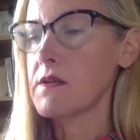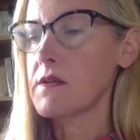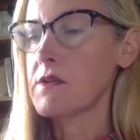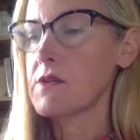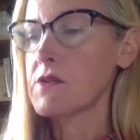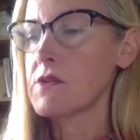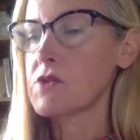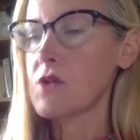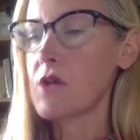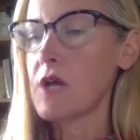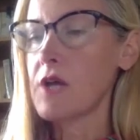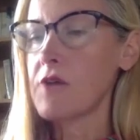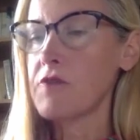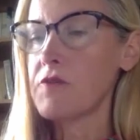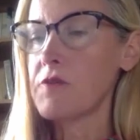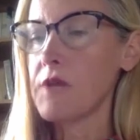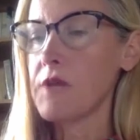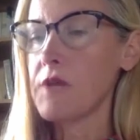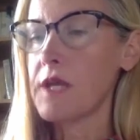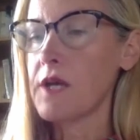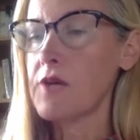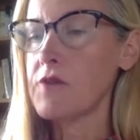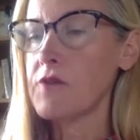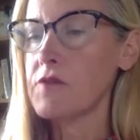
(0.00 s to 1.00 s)
The
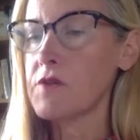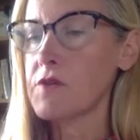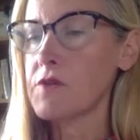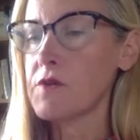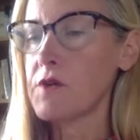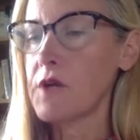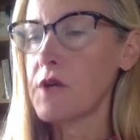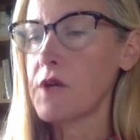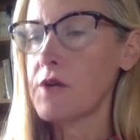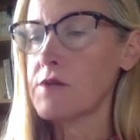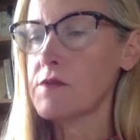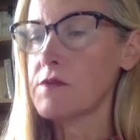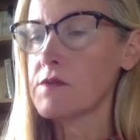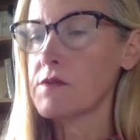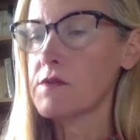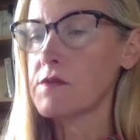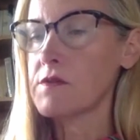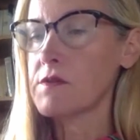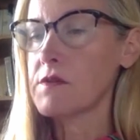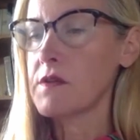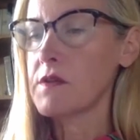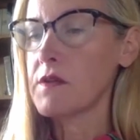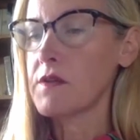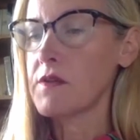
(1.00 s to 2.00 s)
driveway overgrown,
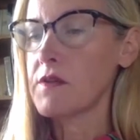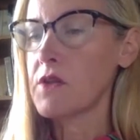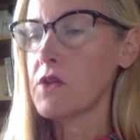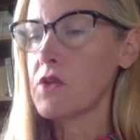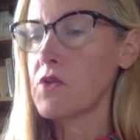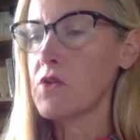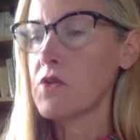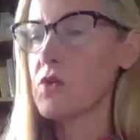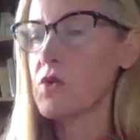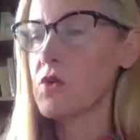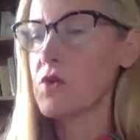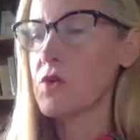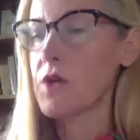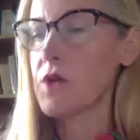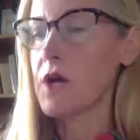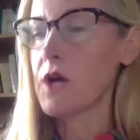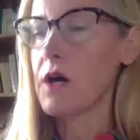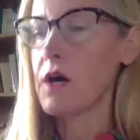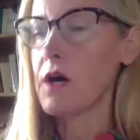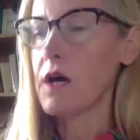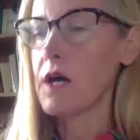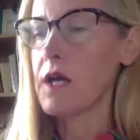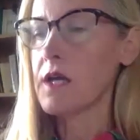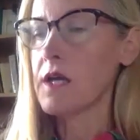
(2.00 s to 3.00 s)
the lawn
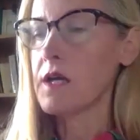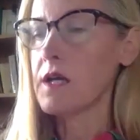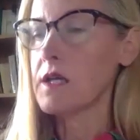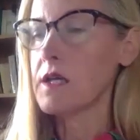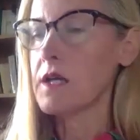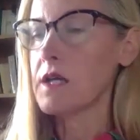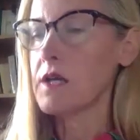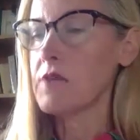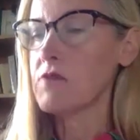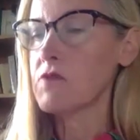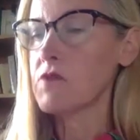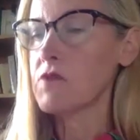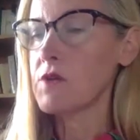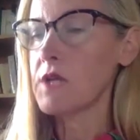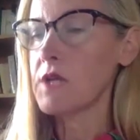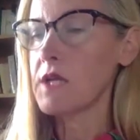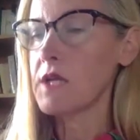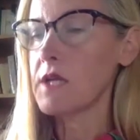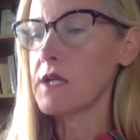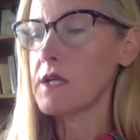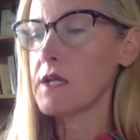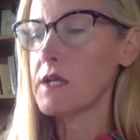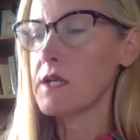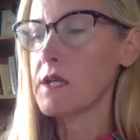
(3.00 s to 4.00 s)
high and
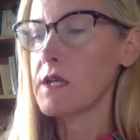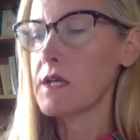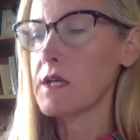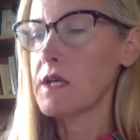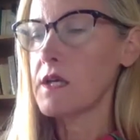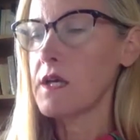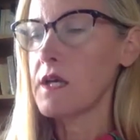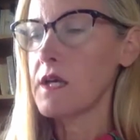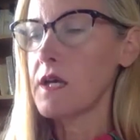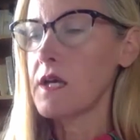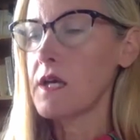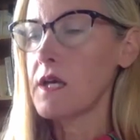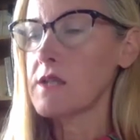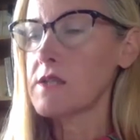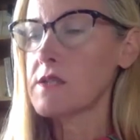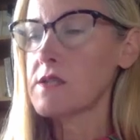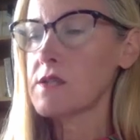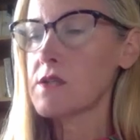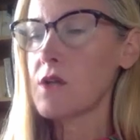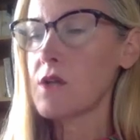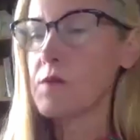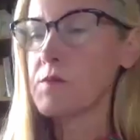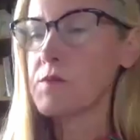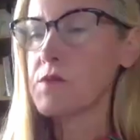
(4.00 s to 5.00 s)
unruly. His
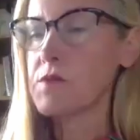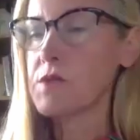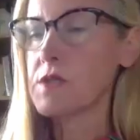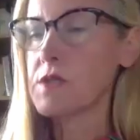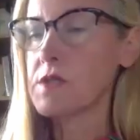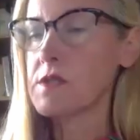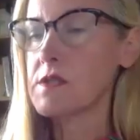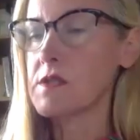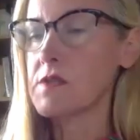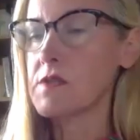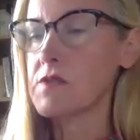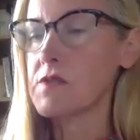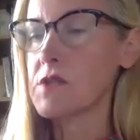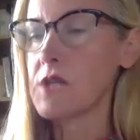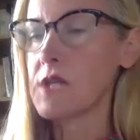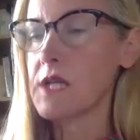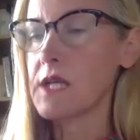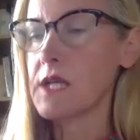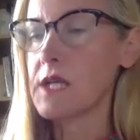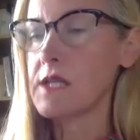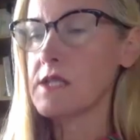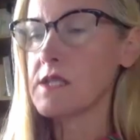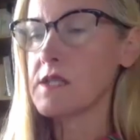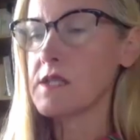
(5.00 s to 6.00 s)
sculptures of
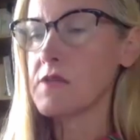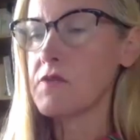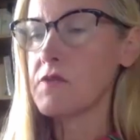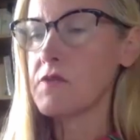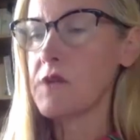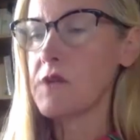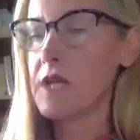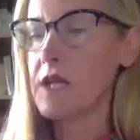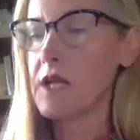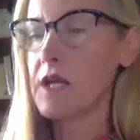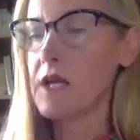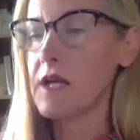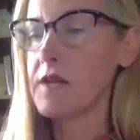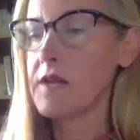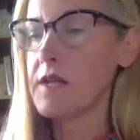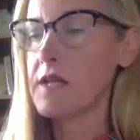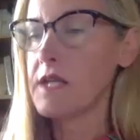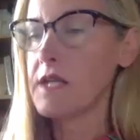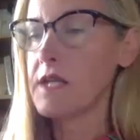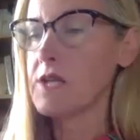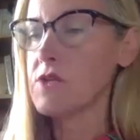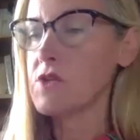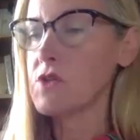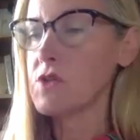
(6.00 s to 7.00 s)
gigantic phalli that
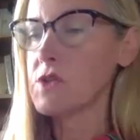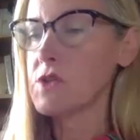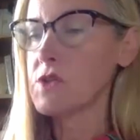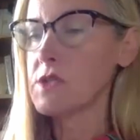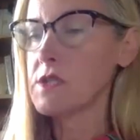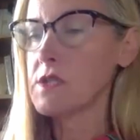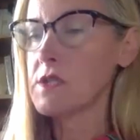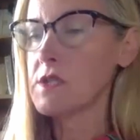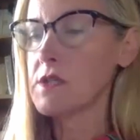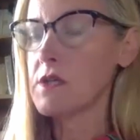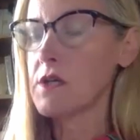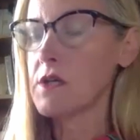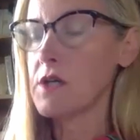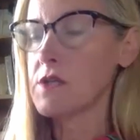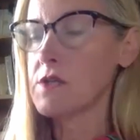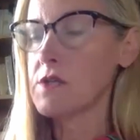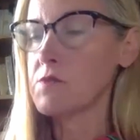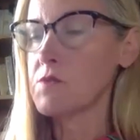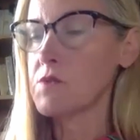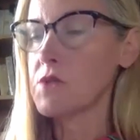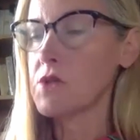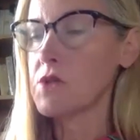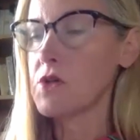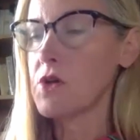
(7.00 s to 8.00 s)
had dotted the
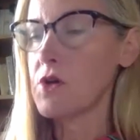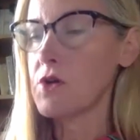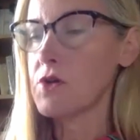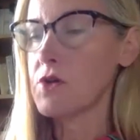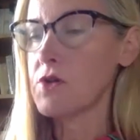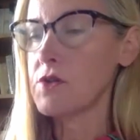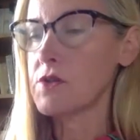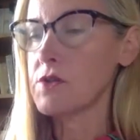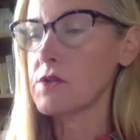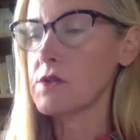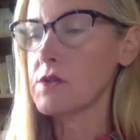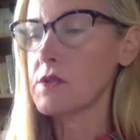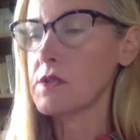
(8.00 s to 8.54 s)
garden were gone.